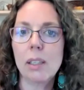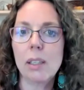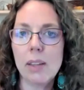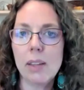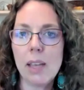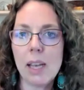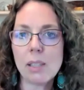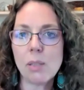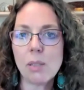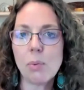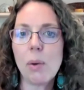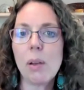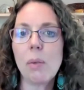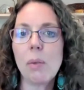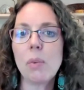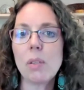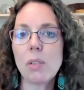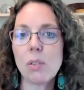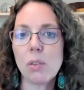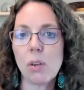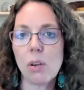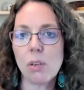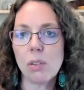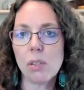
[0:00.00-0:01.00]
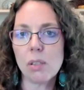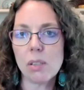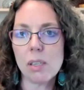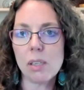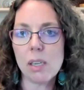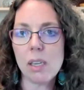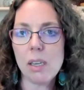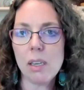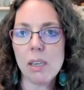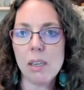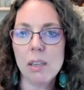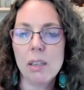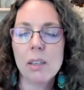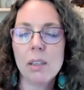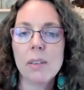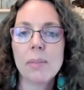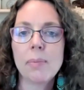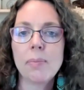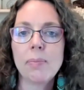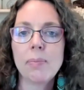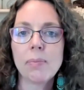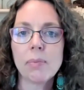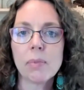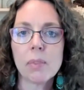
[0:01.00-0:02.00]
And that's when we start to see,
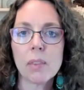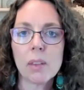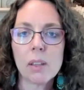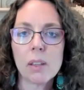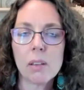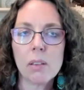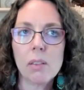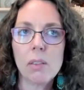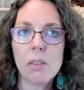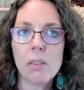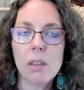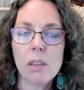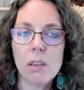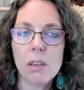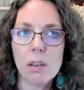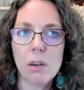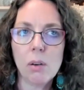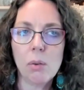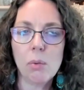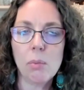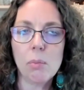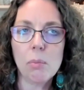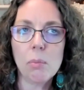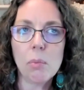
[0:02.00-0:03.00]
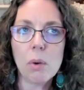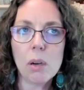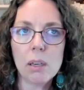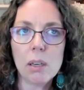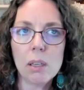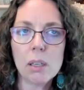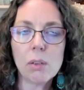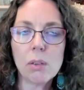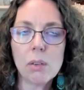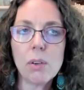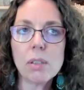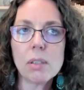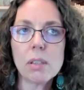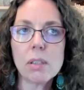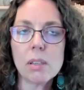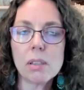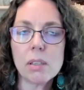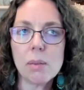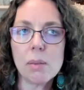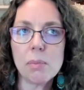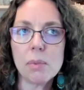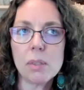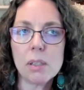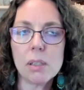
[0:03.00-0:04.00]
an increase in
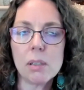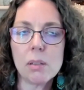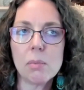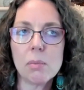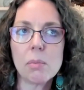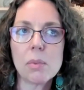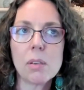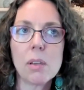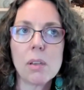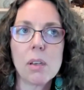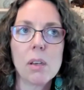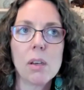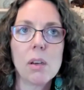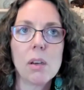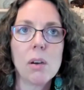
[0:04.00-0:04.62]
symptoms,